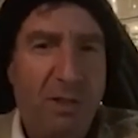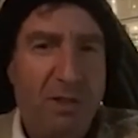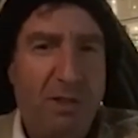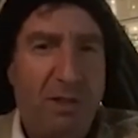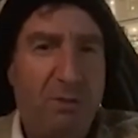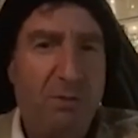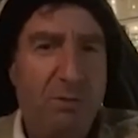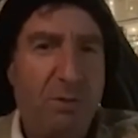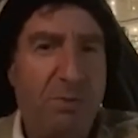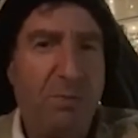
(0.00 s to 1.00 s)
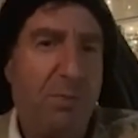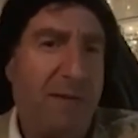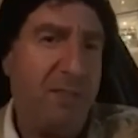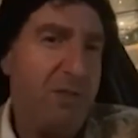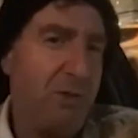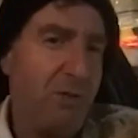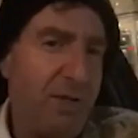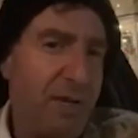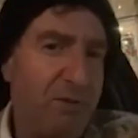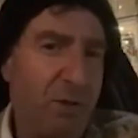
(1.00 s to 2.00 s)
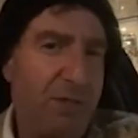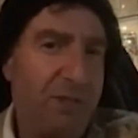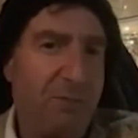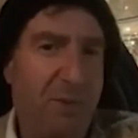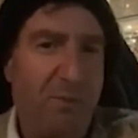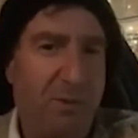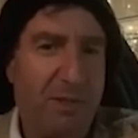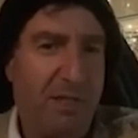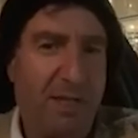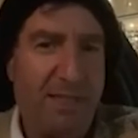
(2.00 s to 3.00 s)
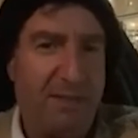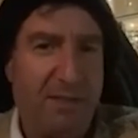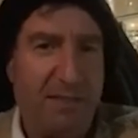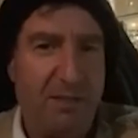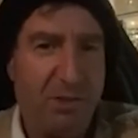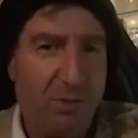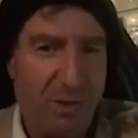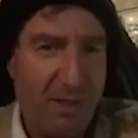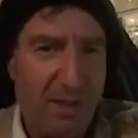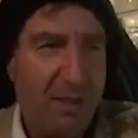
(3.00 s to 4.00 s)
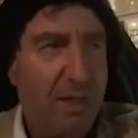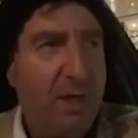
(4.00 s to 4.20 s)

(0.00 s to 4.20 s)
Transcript: You know, some people might disagree. I told that to people and they're like, they disagree.